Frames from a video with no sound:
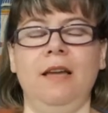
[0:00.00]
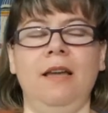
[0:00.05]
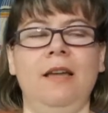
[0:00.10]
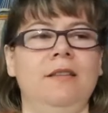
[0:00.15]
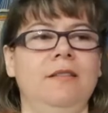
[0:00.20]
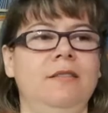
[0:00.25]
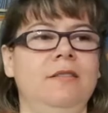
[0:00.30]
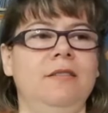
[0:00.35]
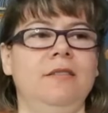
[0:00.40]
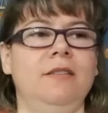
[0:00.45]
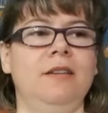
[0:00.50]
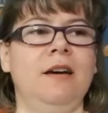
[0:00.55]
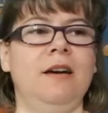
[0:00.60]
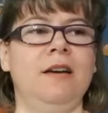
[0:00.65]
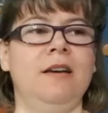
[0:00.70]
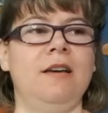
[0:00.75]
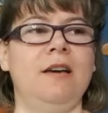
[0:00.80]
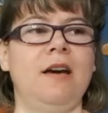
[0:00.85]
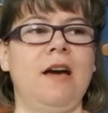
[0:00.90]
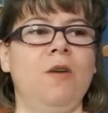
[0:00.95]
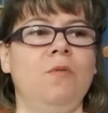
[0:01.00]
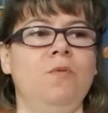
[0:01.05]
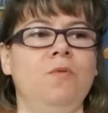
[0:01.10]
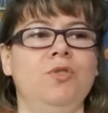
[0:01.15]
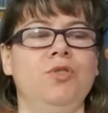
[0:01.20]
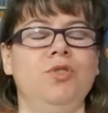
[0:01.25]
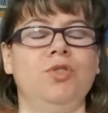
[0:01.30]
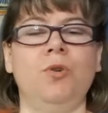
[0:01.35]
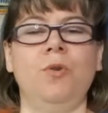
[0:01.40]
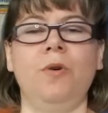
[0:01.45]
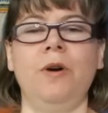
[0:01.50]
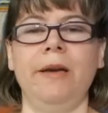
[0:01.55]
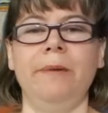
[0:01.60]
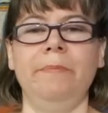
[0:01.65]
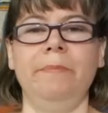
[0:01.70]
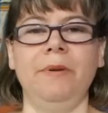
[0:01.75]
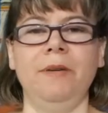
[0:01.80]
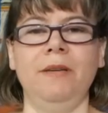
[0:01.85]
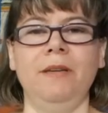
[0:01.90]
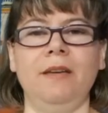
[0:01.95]
and I was so
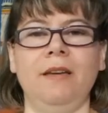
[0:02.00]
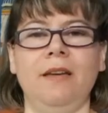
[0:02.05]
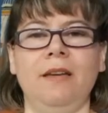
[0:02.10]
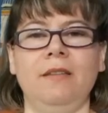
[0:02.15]
happy